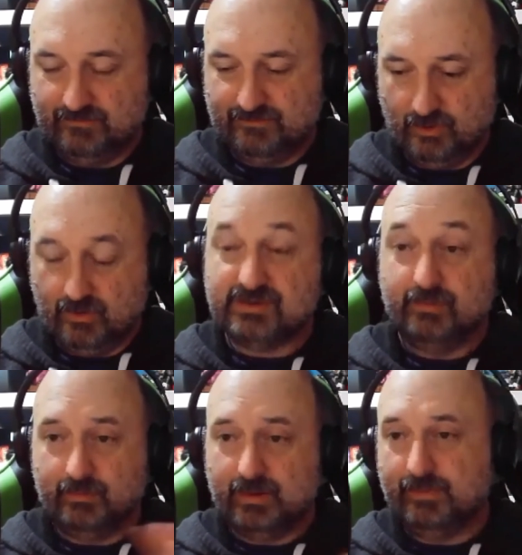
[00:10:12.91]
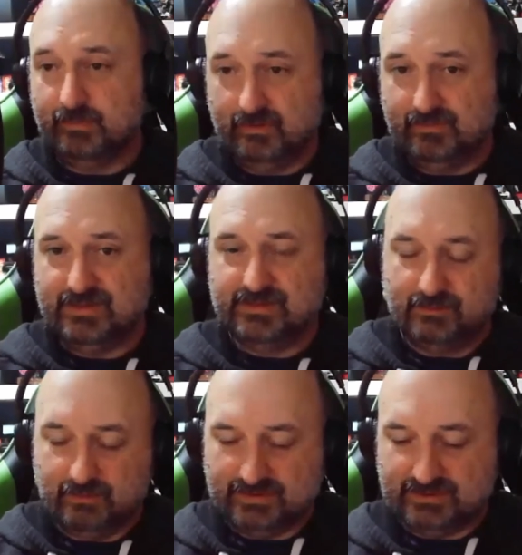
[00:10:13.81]
or some of the Muppet movies and
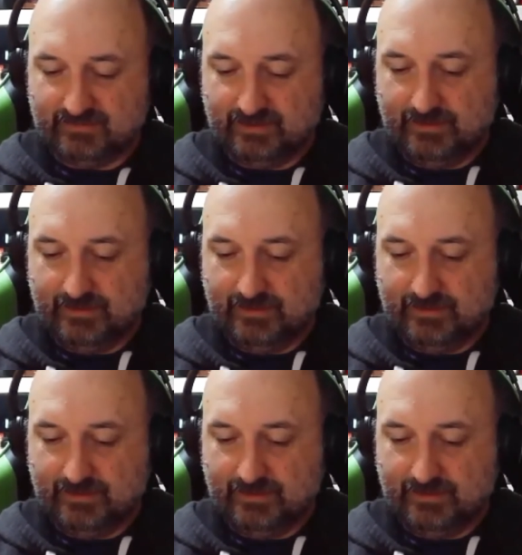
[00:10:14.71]
all the rest of it.